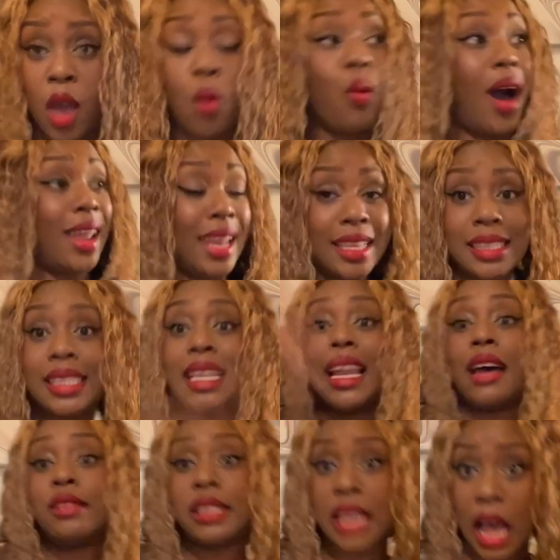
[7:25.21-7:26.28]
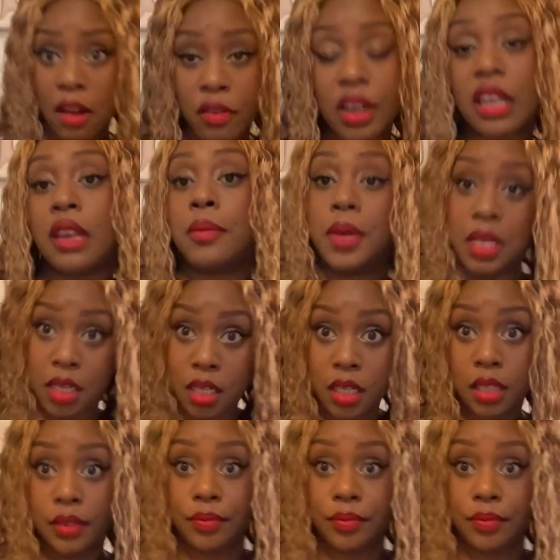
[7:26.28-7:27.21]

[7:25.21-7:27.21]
while they still outside running amok.